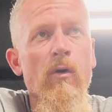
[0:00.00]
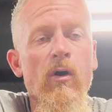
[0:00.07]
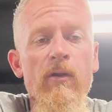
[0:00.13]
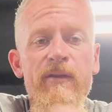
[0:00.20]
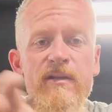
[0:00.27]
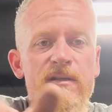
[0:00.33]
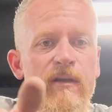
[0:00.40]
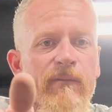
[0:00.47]
All
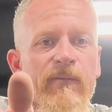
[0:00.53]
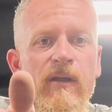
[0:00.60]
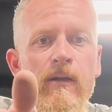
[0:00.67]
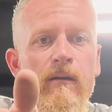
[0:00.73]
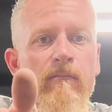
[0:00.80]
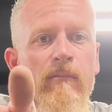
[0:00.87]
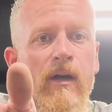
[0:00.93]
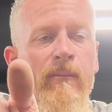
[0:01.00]
the stuff that
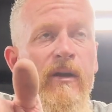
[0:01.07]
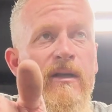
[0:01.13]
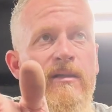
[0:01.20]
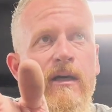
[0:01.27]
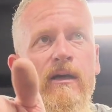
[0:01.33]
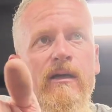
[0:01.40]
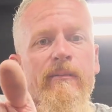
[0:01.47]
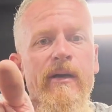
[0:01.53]
I'm going to
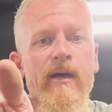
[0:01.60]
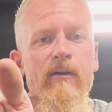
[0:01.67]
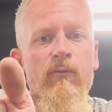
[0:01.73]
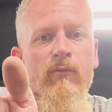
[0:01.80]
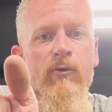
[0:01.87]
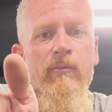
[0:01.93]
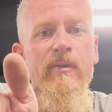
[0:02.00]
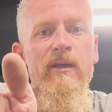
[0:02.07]
talk about
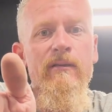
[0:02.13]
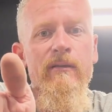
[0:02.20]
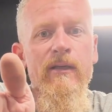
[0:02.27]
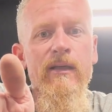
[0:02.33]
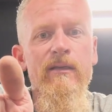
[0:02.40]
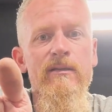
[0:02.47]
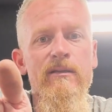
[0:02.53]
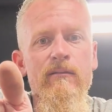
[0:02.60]
will be
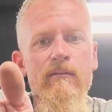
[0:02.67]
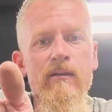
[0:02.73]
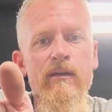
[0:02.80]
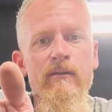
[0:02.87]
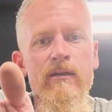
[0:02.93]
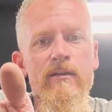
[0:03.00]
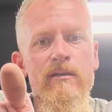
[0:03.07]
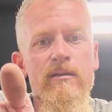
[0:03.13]
linked
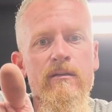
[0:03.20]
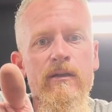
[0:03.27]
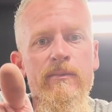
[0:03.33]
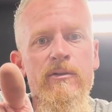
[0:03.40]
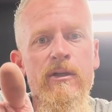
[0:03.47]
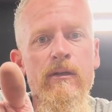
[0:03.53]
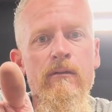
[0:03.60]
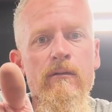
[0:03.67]
in the
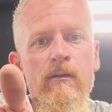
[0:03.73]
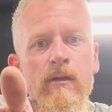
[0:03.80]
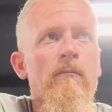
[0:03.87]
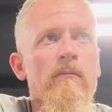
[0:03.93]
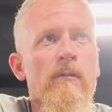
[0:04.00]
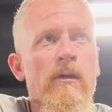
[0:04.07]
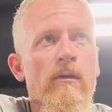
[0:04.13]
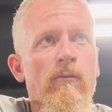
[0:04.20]
description.
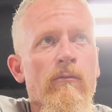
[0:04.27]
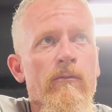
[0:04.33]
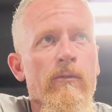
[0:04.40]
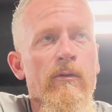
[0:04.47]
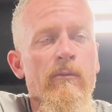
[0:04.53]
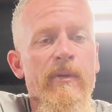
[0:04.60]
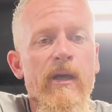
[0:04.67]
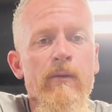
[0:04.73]
You know,
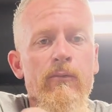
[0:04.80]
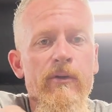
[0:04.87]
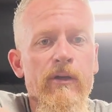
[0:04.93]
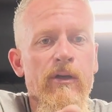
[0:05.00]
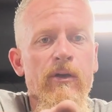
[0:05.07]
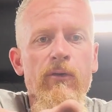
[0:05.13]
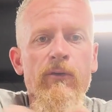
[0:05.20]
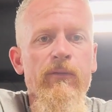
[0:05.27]
you'll be able to
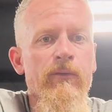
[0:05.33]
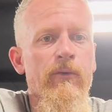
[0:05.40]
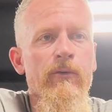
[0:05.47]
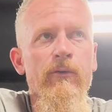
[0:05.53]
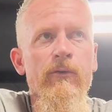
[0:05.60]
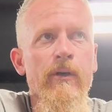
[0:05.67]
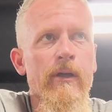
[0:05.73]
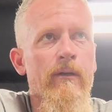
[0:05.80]
go
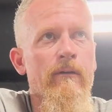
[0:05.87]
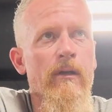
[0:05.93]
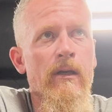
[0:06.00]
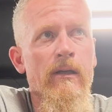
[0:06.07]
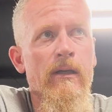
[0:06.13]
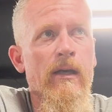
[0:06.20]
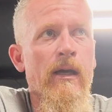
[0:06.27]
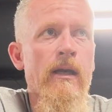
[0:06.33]
through
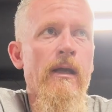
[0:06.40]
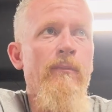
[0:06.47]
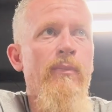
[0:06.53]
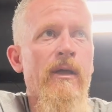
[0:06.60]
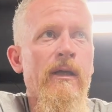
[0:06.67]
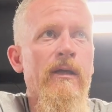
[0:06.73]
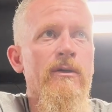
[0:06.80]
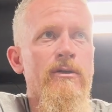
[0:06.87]
and kind of
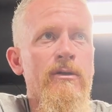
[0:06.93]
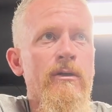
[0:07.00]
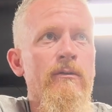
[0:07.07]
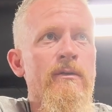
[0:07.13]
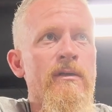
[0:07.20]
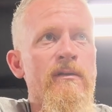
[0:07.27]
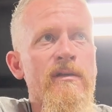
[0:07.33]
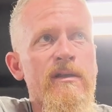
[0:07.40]
pick and
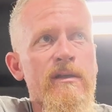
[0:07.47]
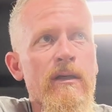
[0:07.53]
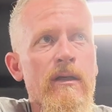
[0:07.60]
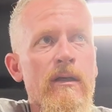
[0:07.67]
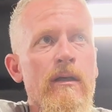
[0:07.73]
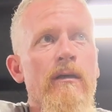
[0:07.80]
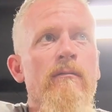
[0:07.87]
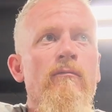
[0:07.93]
choose and
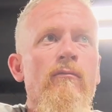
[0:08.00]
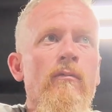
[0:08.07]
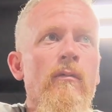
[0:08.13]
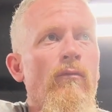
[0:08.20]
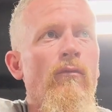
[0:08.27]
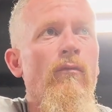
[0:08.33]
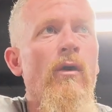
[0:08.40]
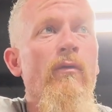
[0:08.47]
see
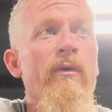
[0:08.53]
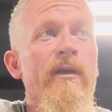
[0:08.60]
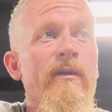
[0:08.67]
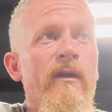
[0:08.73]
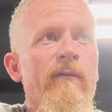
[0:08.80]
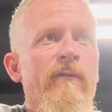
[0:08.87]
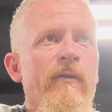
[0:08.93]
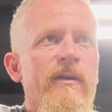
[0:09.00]
what we
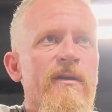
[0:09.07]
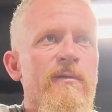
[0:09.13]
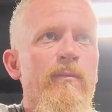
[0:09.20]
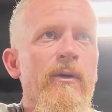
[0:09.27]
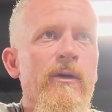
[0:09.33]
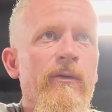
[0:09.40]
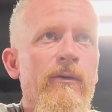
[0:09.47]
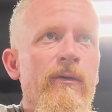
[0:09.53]
did for this
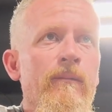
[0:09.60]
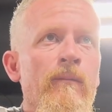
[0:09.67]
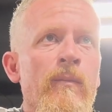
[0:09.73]
build.